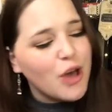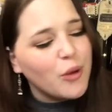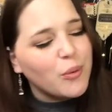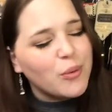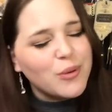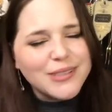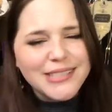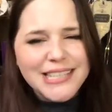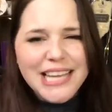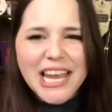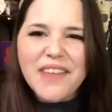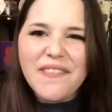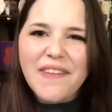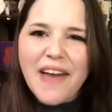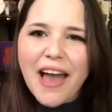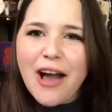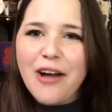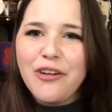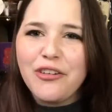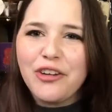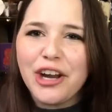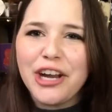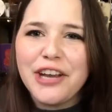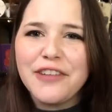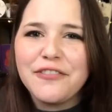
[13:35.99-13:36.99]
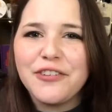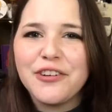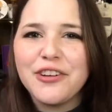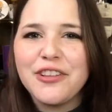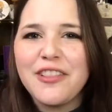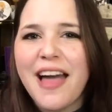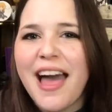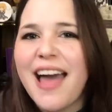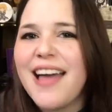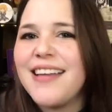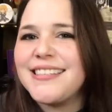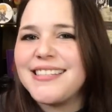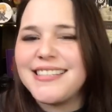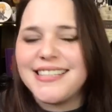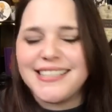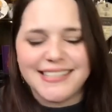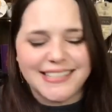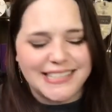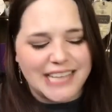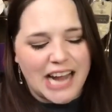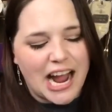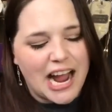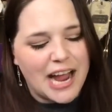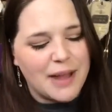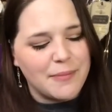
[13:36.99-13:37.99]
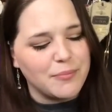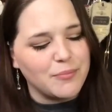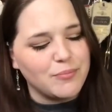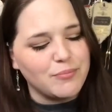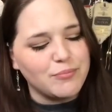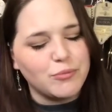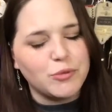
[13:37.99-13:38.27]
We'll save OwlCrate for last this time.